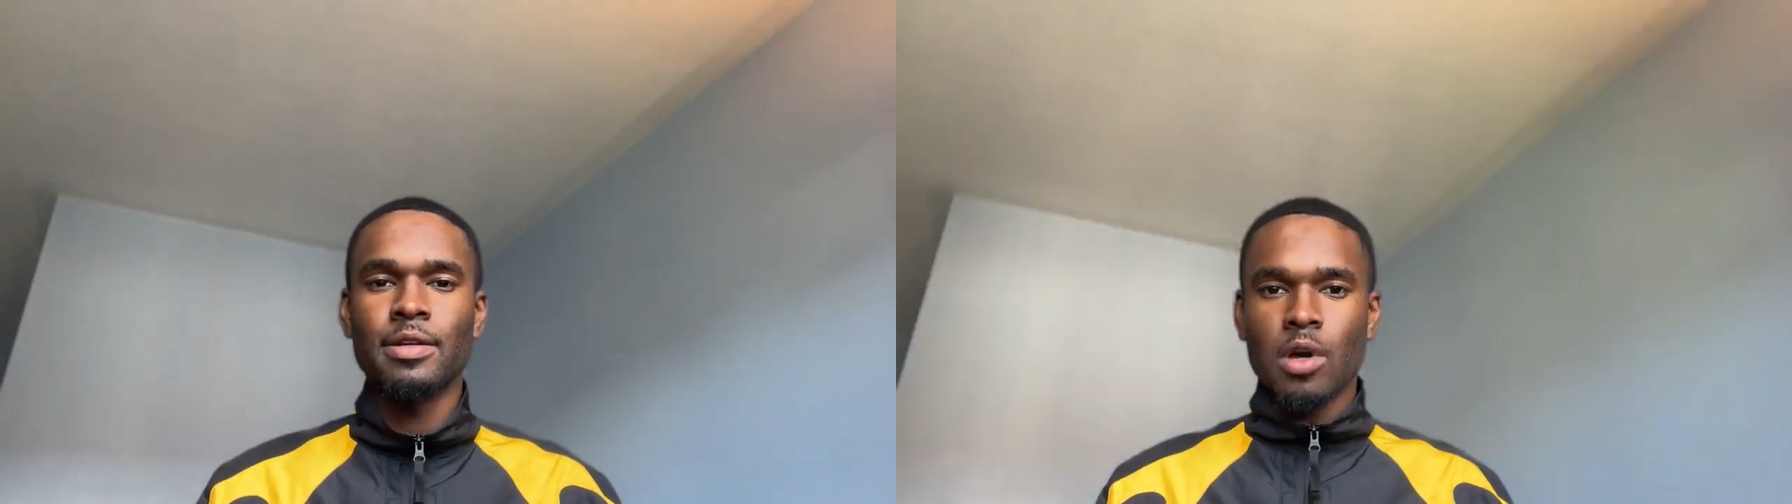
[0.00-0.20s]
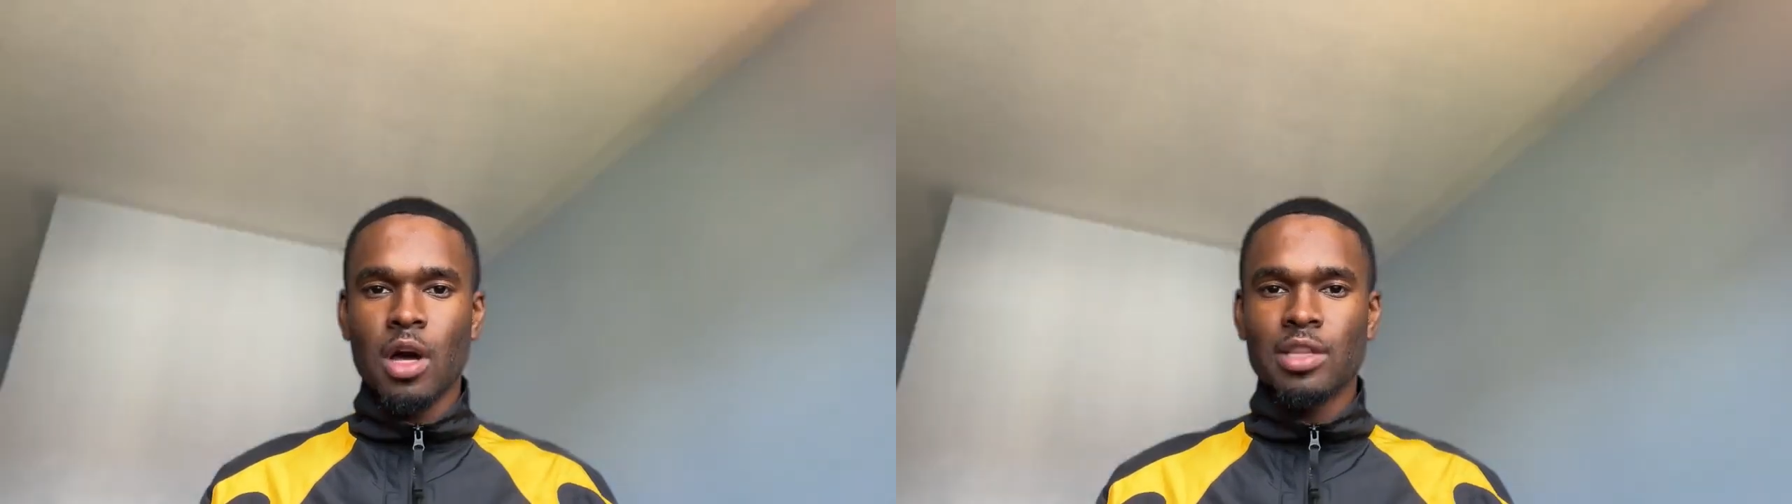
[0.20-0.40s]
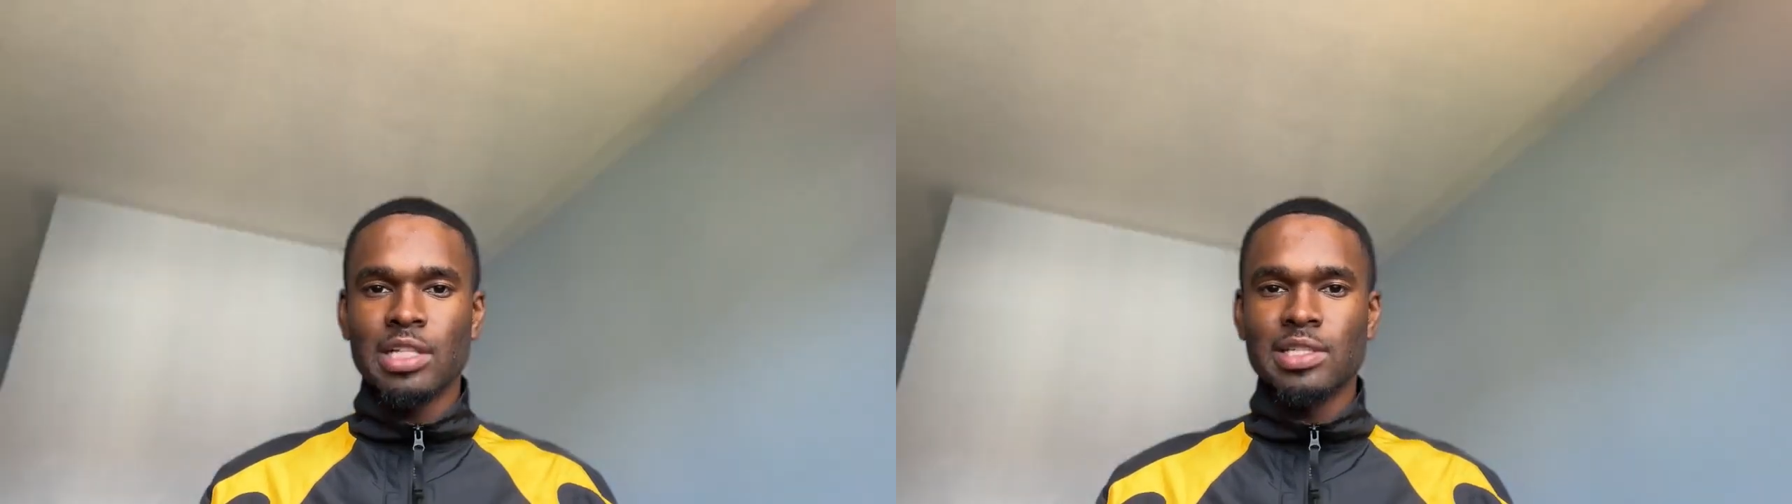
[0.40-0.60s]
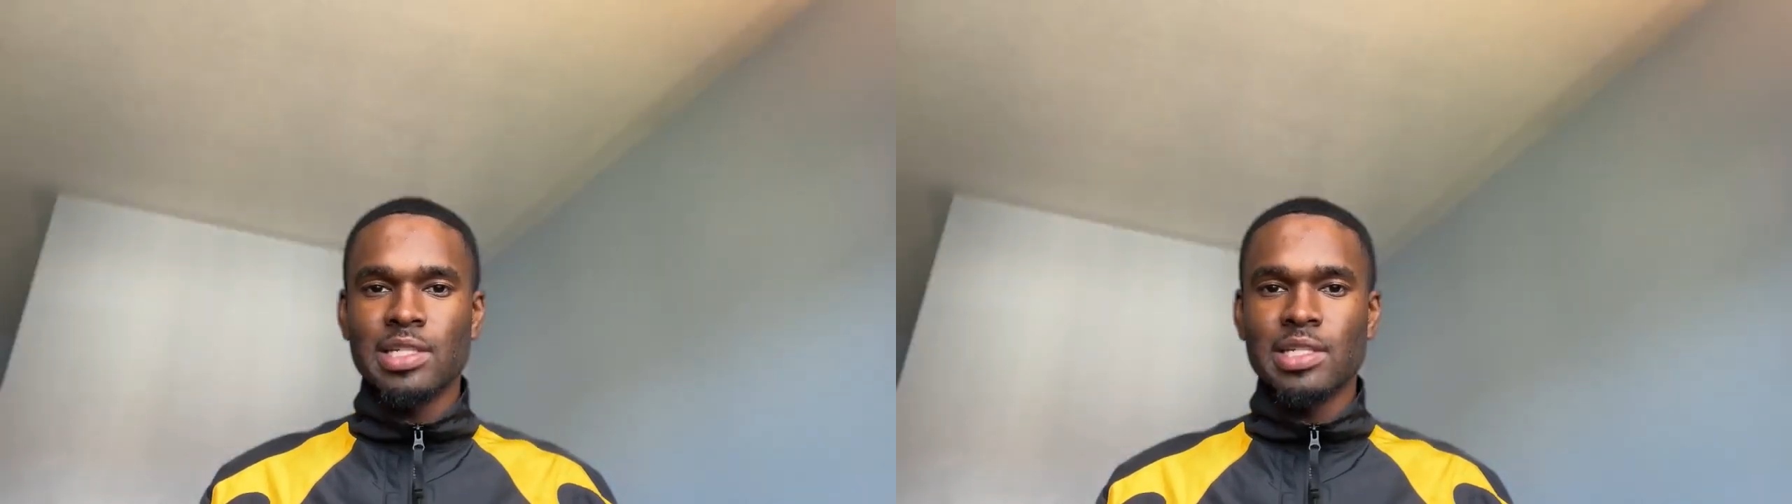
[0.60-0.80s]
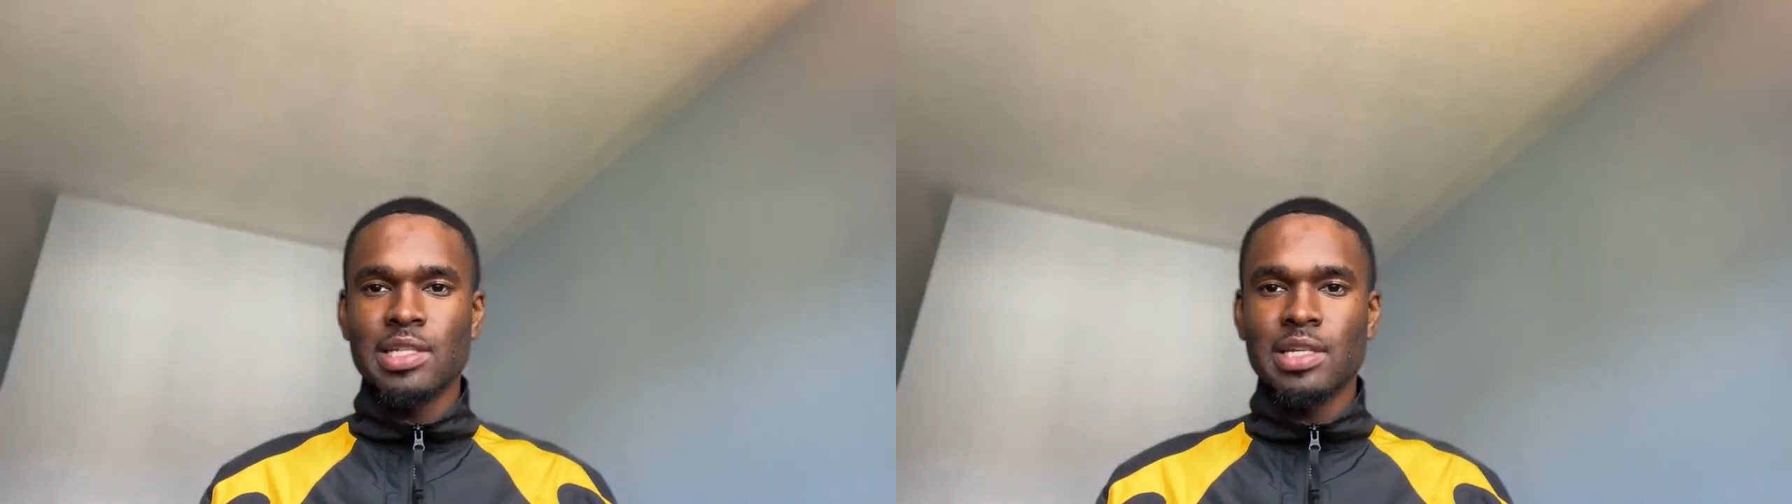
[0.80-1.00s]

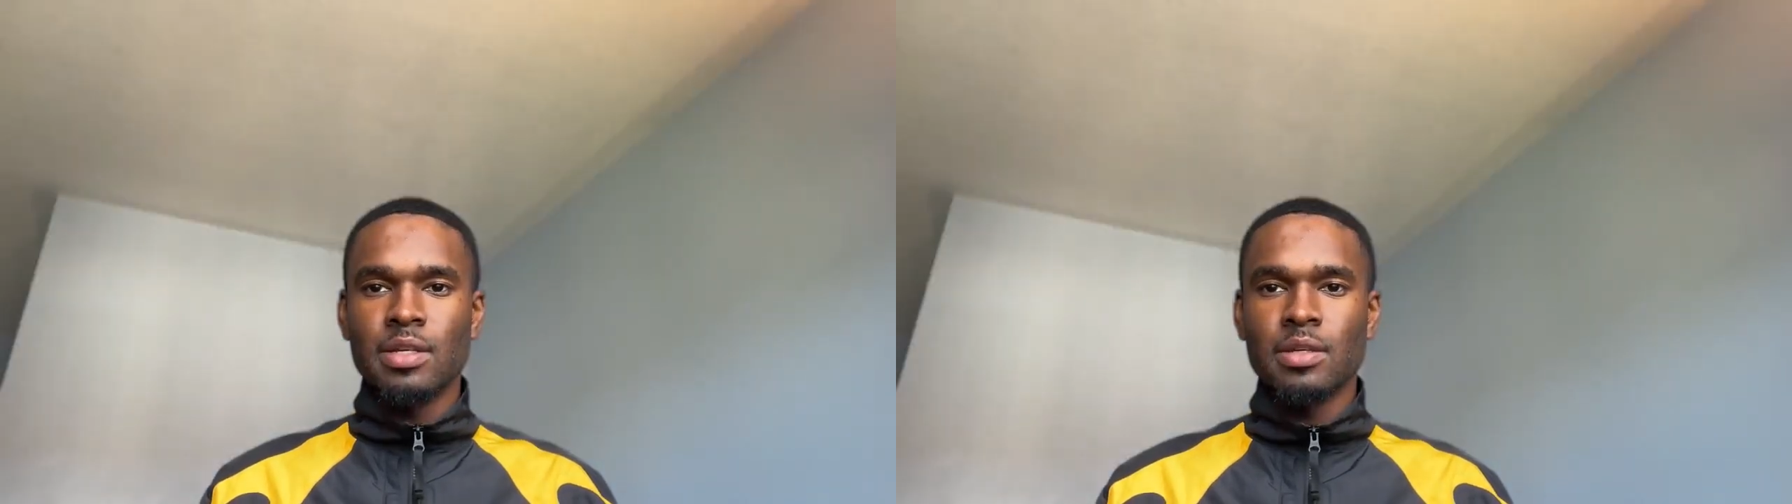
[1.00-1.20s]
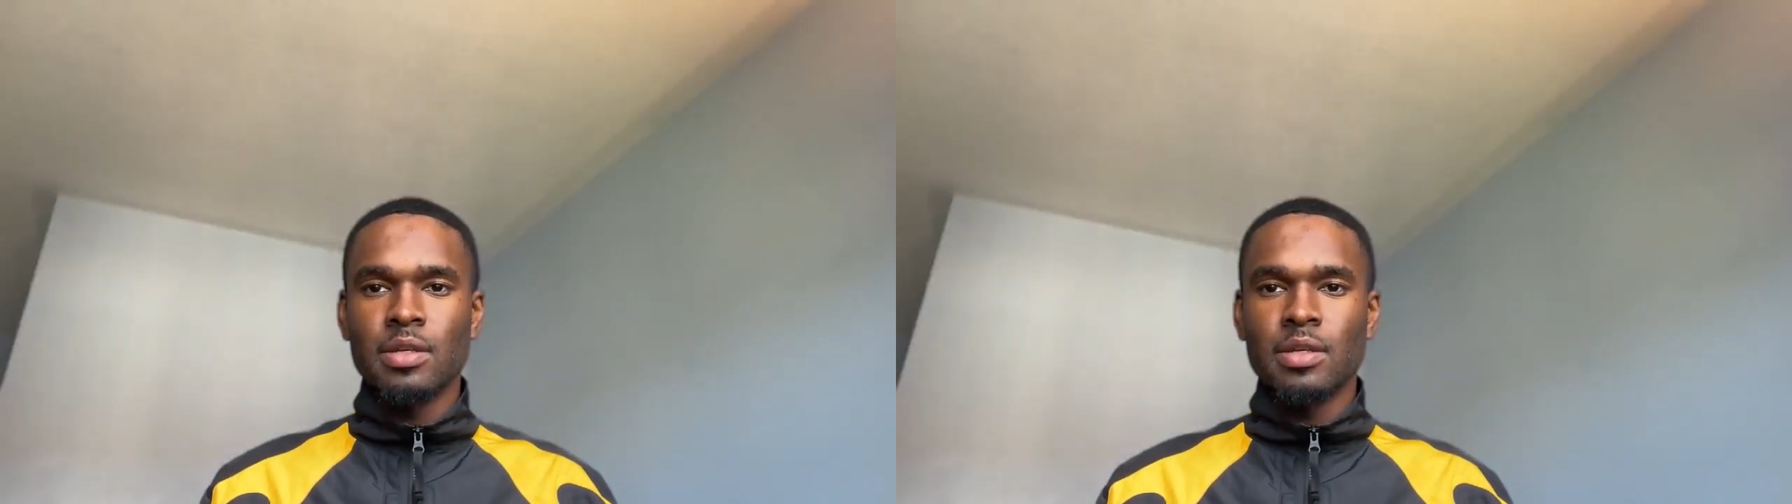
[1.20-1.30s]
authenticity